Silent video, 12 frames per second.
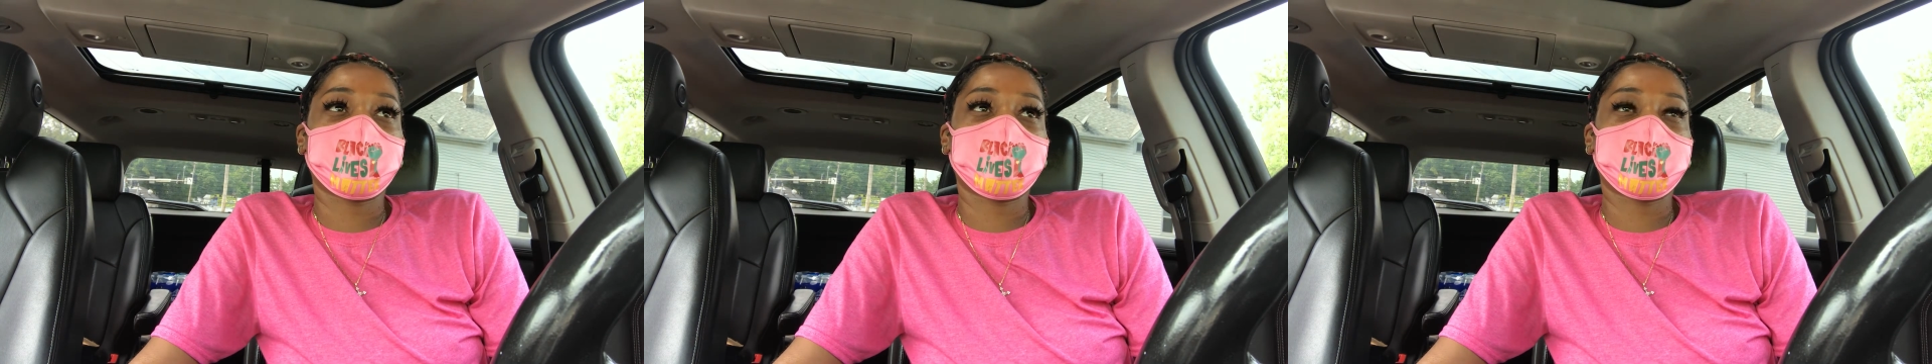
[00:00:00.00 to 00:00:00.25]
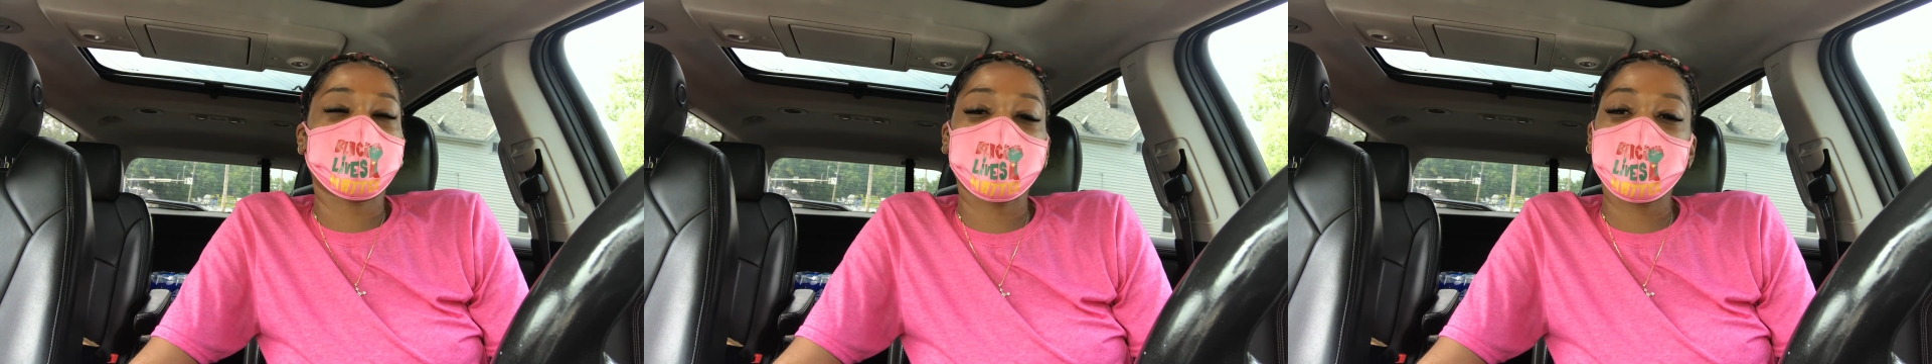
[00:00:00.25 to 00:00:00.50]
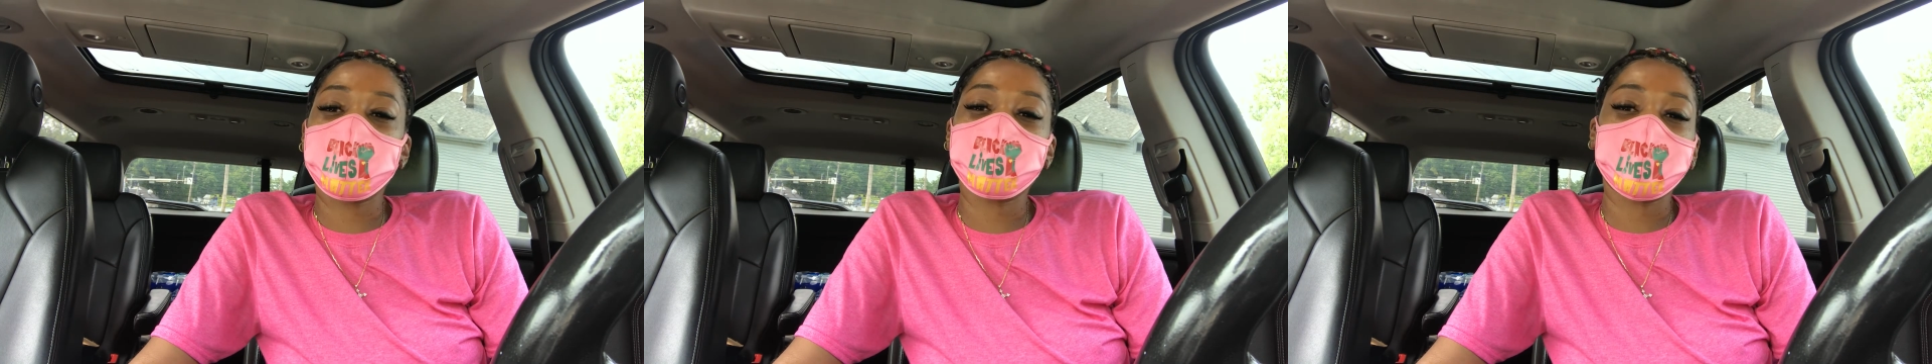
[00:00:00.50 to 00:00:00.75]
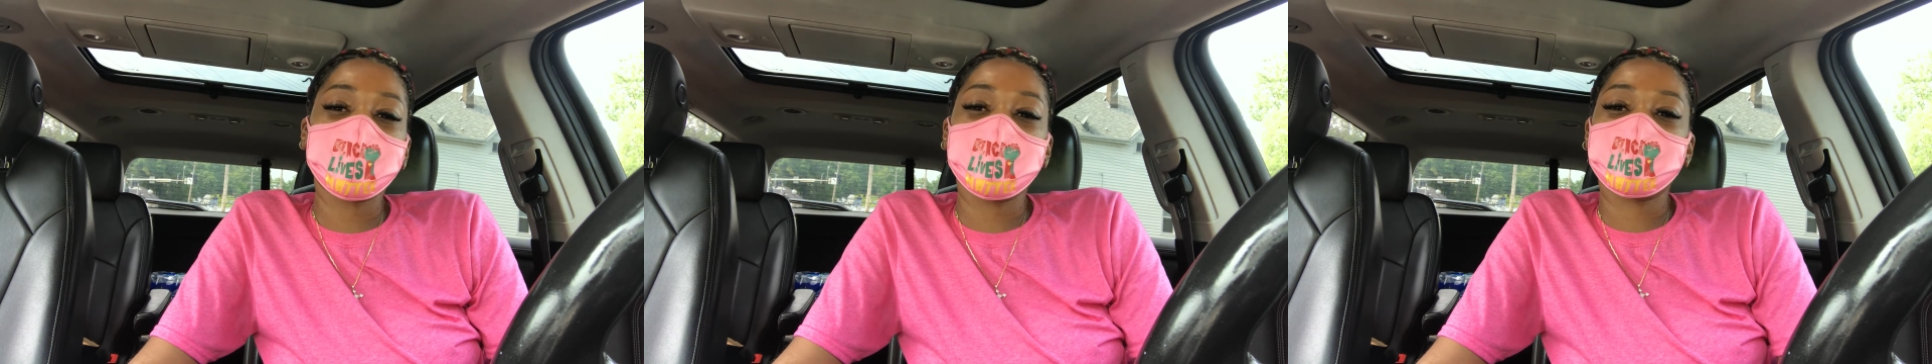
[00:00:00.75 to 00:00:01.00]
how
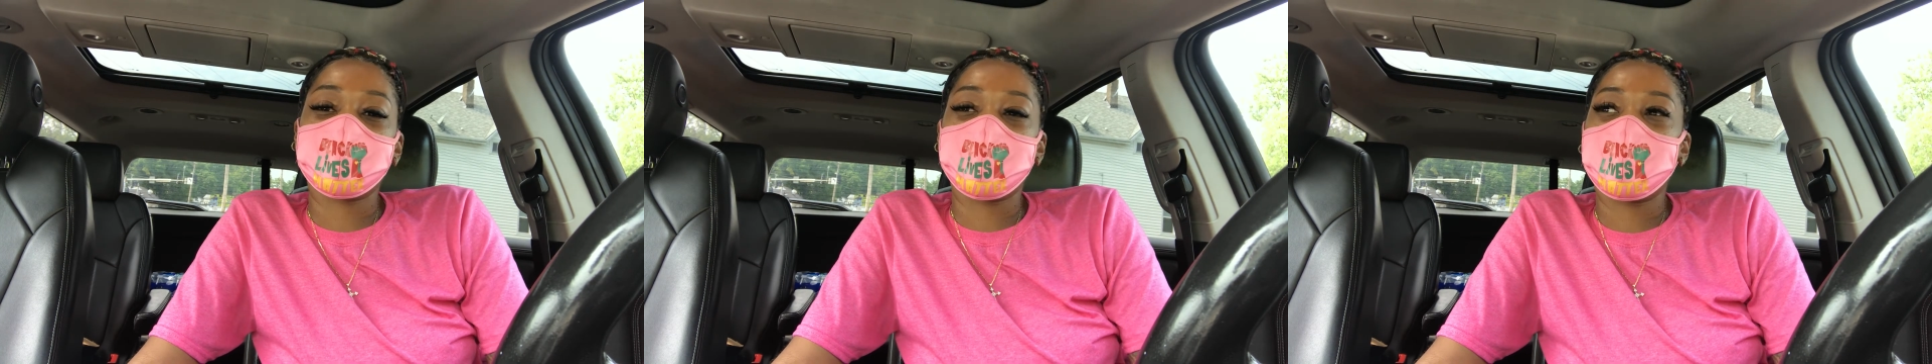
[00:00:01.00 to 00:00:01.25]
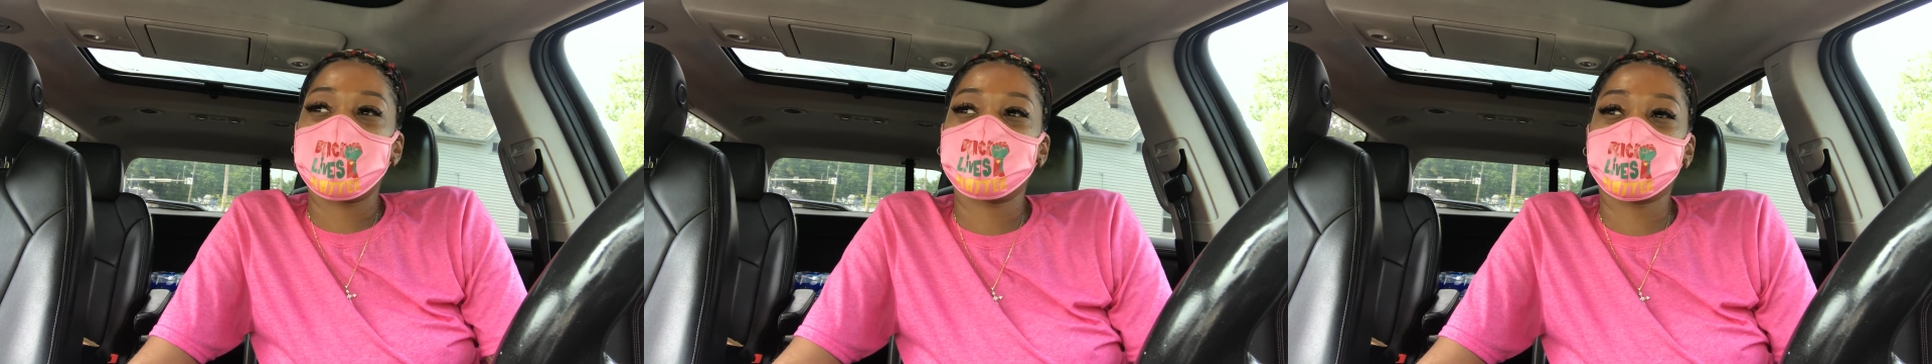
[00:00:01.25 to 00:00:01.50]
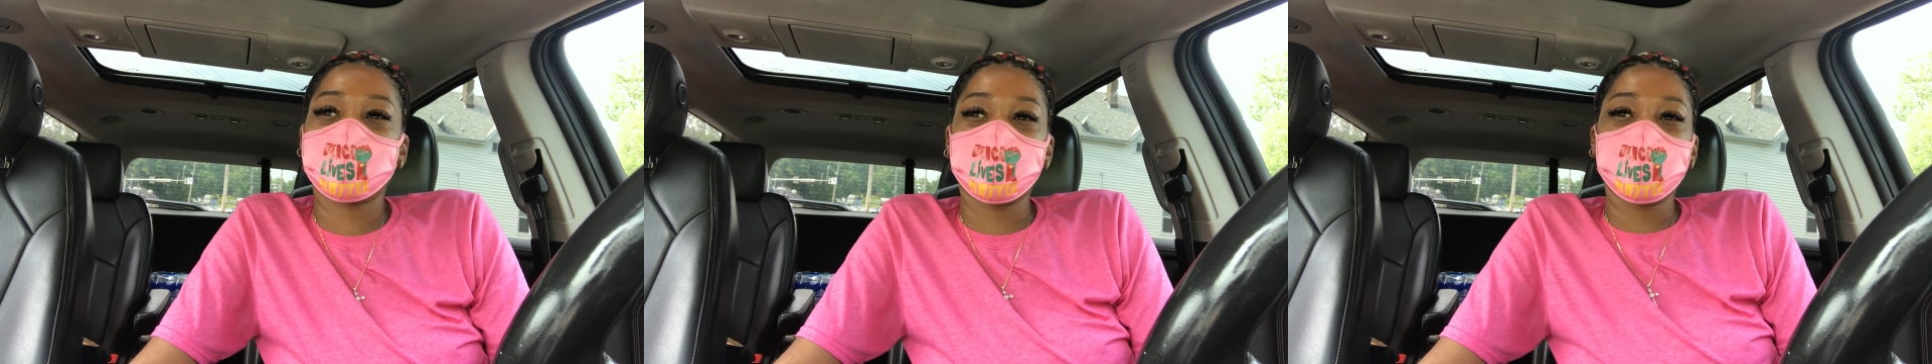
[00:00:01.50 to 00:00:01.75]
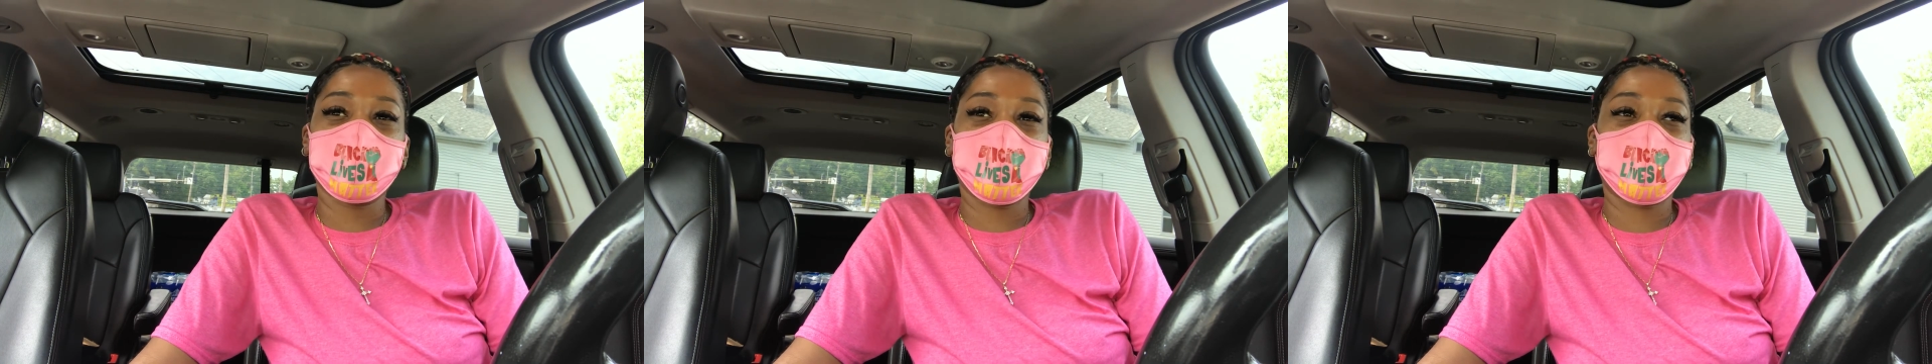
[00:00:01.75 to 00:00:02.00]
many times do
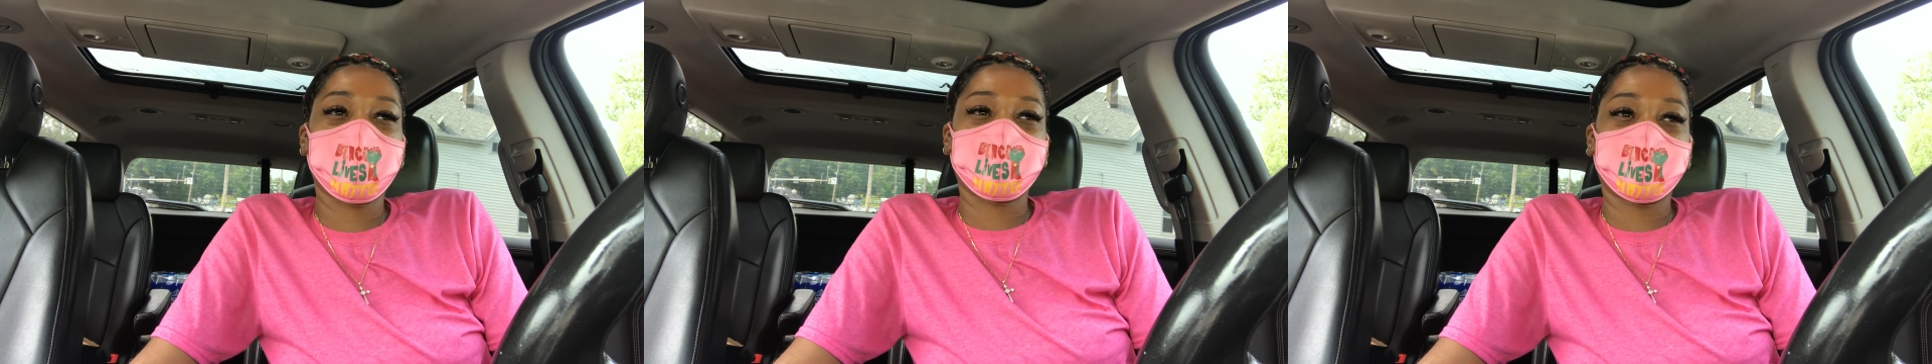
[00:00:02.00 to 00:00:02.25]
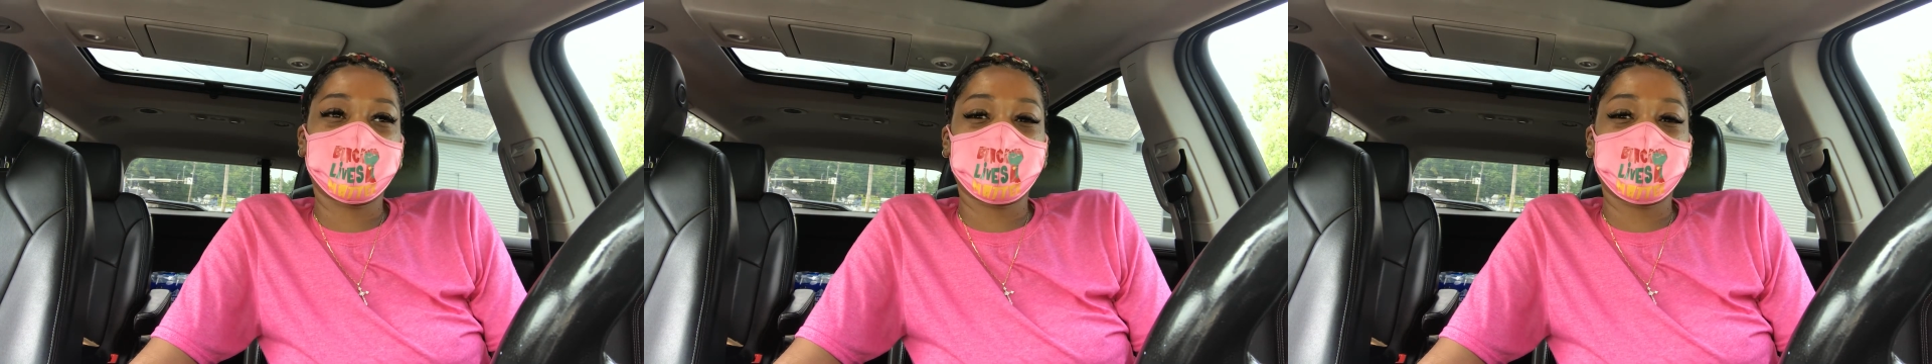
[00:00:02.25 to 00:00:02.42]
you have